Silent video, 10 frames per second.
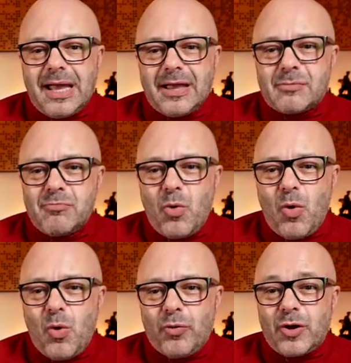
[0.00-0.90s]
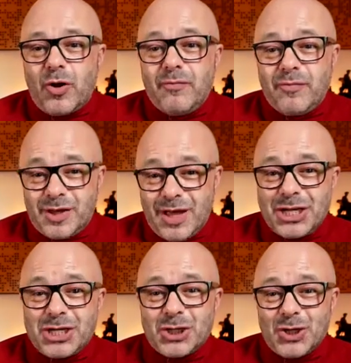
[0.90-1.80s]
it's more the
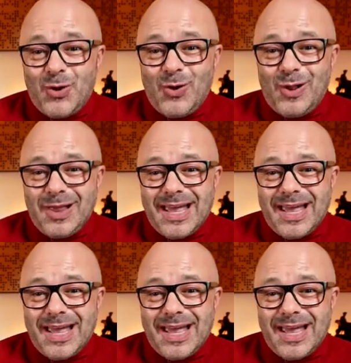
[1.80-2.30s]
conversational,